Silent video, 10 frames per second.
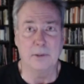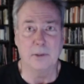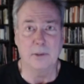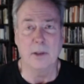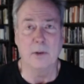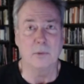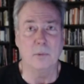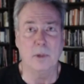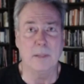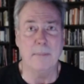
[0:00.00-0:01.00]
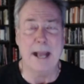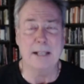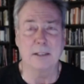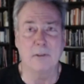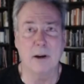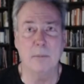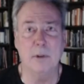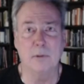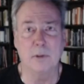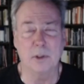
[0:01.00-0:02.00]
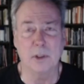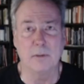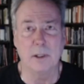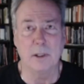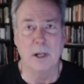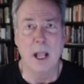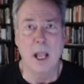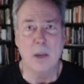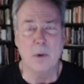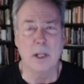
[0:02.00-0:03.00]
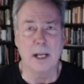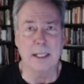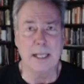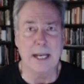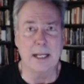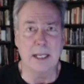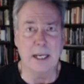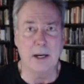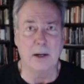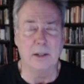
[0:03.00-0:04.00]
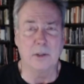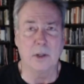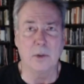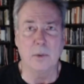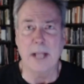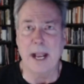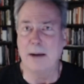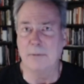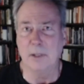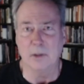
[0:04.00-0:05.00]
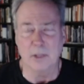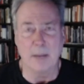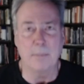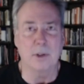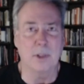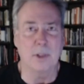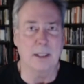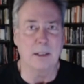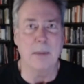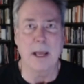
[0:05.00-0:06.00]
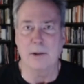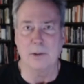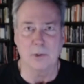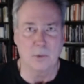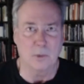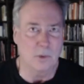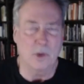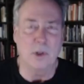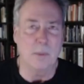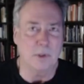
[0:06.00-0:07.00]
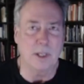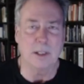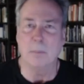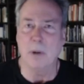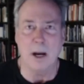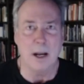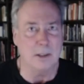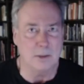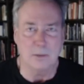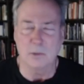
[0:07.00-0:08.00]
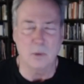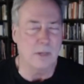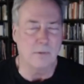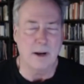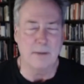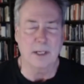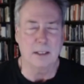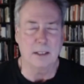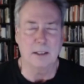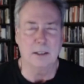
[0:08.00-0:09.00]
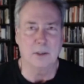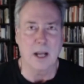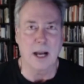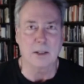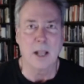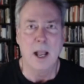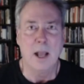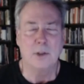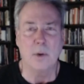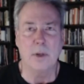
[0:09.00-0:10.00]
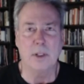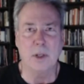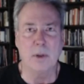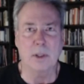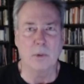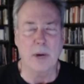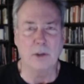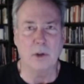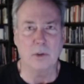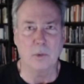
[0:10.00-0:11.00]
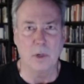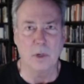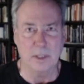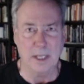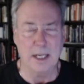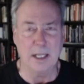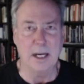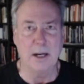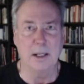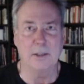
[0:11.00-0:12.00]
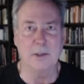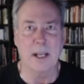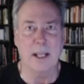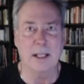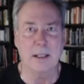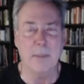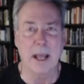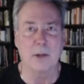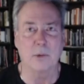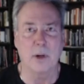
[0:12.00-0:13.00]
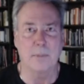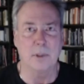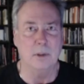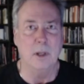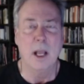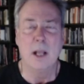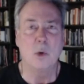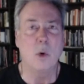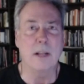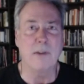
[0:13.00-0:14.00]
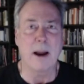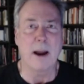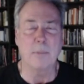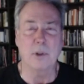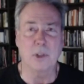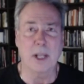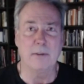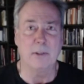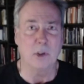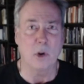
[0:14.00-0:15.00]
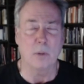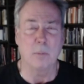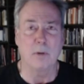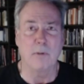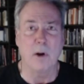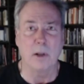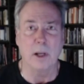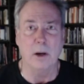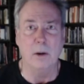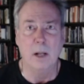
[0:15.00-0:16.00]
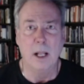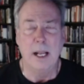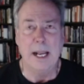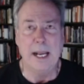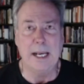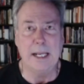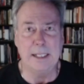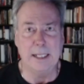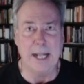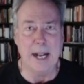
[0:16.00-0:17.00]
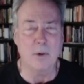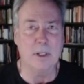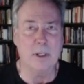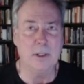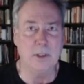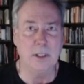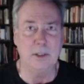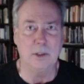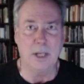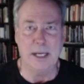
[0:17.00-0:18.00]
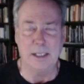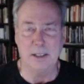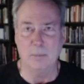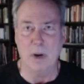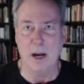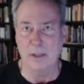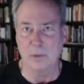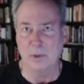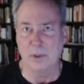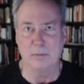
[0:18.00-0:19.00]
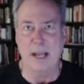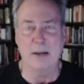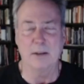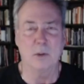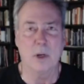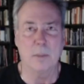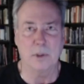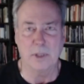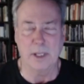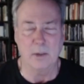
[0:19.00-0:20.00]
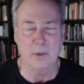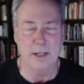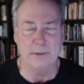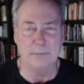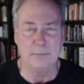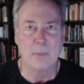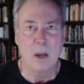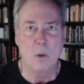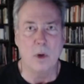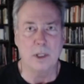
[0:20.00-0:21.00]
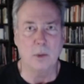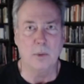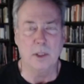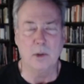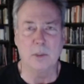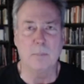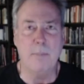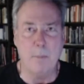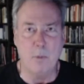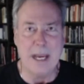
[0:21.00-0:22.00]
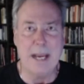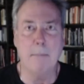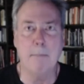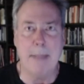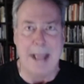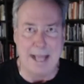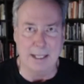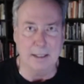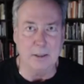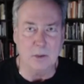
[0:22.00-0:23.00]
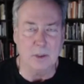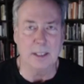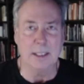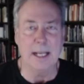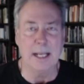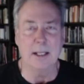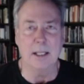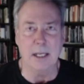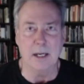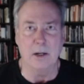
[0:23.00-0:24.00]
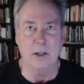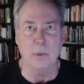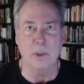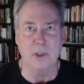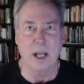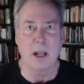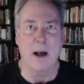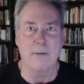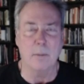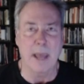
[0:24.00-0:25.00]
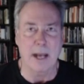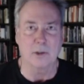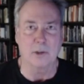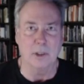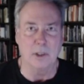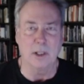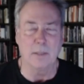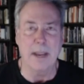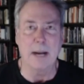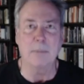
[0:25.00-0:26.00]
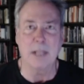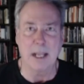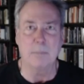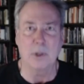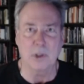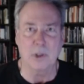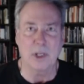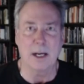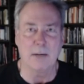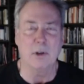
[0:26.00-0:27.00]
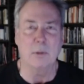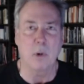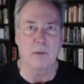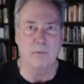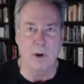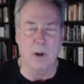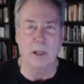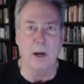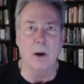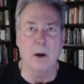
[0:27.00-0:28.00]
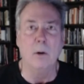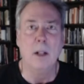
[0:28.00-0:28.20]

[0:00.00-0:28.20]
So one of those really massive up moves for silver. You would look at the end of the year, and so you would have, 10% to metals, 30% to bonds, 25% to stock. So you would see what the ratios were at the end of the year. And let's say that the metals were up to 25% of your total portfolio, and that equities didn't change and bonds were down to 20% or whatever. What you would do is rebalance the end of the year. You would sell off the metals until it made up 10% of your portfolio.